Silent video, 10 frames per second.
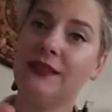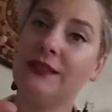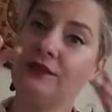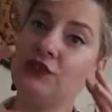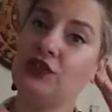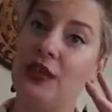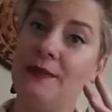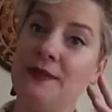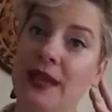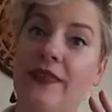different
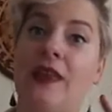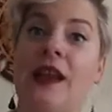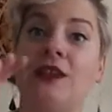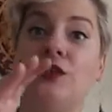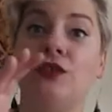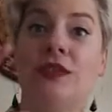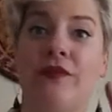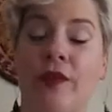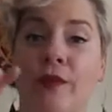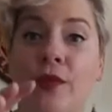shapes and then I choose
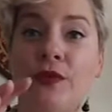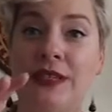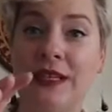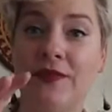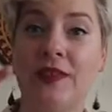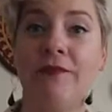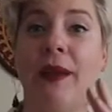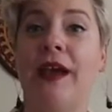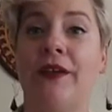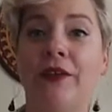different motifs of
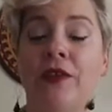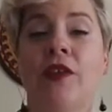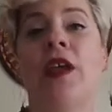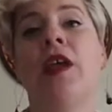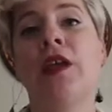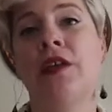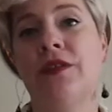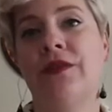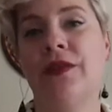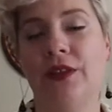pattern
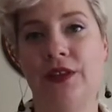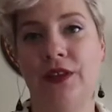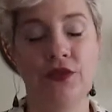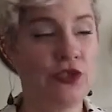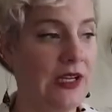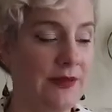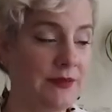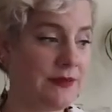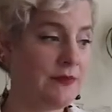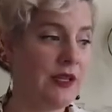to fill in those shapes.